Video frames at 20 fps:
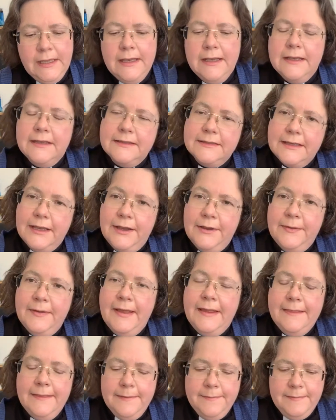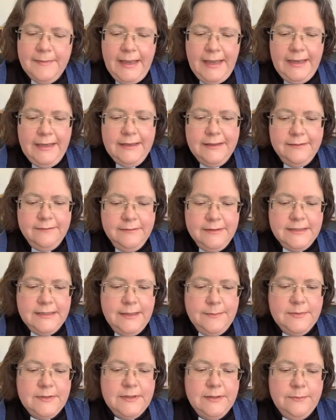So in the main
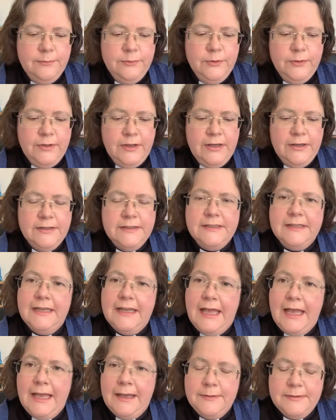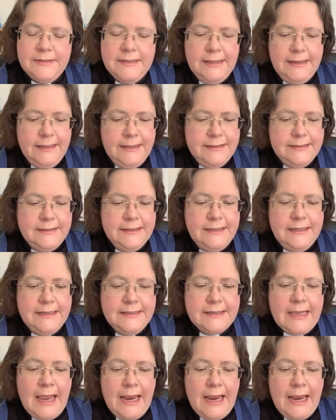reception at Broadcasting House in London is